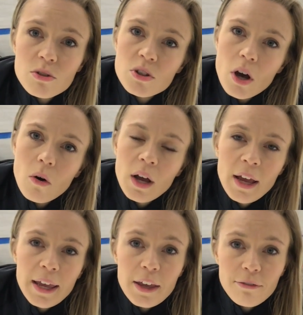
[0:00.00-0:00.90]
So
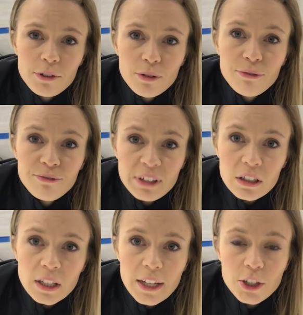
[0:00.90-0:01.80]
if you
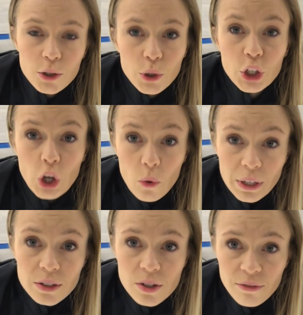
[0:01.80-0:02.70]
feel like you're
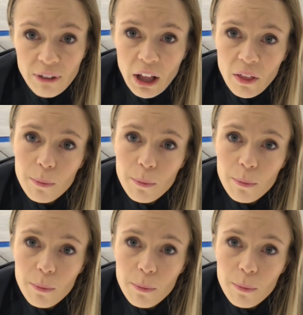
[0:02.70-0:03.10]
going to fall,